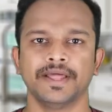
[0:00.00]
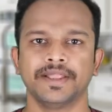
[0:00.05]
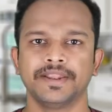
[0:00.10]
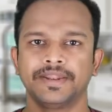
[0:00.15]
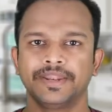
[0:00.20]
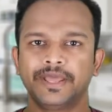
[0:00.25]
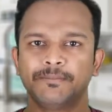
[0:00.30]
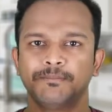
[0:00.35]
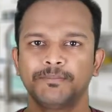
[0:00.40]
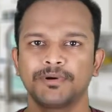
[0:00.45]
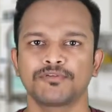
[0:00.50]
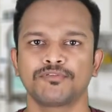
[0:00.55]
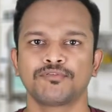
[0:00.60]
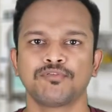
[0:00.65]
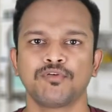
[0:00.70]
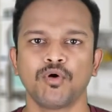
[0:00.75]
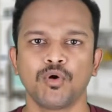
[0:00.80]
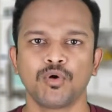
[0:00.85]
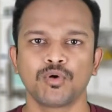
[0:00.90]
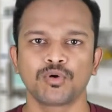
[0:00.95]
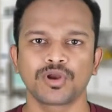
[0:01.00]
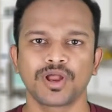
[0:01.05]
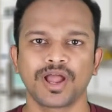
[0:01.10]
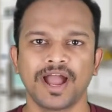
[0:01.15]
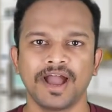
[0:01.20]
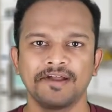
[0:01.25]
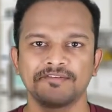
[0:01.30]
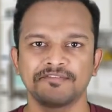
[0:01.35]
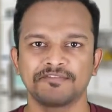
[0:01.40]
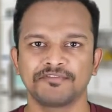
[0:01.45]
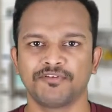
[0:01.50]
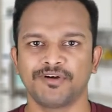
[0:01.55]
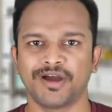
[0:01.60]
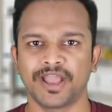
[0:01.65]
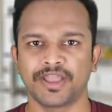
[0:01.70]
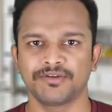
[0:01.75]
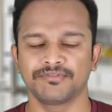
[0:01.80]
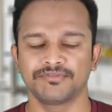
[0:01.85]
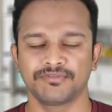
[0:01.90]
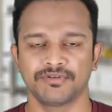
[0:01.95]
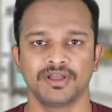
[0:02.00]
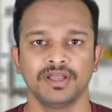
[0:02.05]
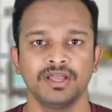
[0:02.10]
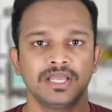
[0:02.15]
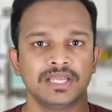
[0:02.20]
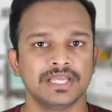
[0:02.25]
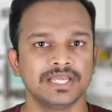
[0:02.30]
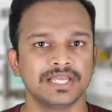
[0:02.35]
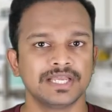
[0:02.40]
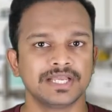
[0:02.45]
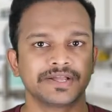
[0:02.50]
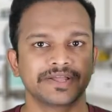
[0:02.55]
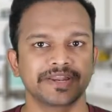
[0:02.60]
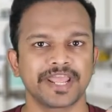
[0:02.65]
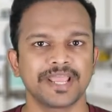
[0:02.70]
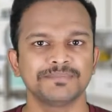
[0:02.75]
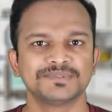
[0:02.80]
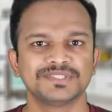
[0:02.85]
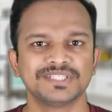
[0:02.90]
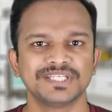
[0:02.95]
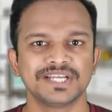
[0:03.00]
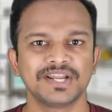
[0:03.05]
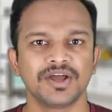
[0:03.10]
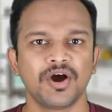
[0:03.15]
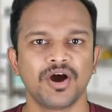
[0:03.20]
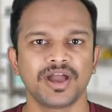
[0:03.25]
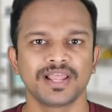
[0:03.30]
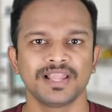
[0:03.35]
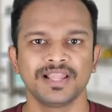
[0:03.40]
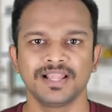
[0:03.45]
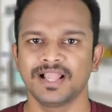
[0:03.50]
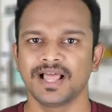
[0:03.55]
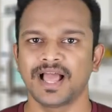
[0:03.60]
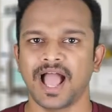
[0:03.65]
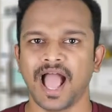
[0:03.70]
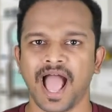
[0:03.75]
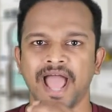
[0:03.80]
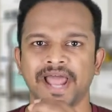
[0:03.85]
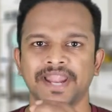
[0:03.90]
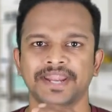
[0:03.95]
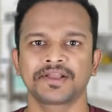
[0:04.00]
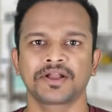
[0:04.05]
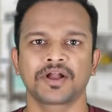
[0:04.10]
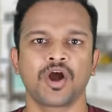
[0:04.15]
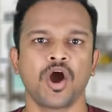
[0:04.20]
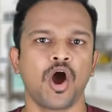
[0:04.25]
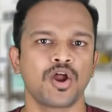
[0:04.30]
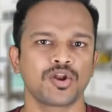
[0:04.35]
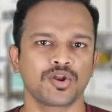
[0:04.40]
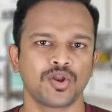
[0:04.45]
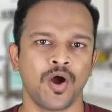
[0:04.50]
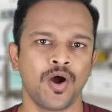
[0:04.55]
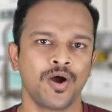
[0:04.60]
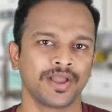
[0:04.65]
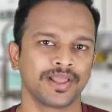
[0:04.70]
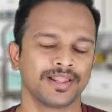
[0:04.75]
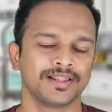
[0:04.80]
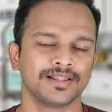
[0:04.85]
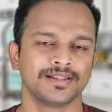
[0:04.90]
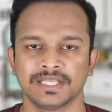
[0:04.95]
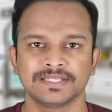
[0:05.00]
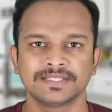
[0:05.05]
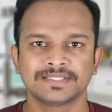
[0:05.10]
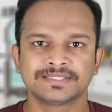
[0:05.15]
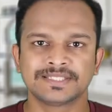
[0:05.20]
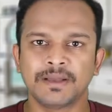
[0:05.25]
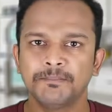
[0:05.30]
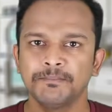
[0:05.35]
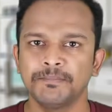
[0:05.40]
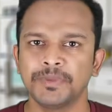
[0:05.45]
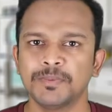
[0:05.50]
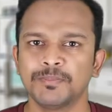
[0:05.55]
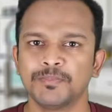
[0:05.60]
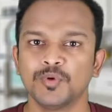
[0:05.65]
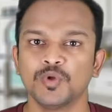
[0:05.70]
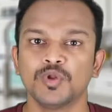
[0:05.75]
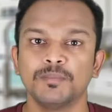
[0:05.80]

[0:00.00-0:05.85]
Number 4 and 5, grapeseed oil and corn oil. Some people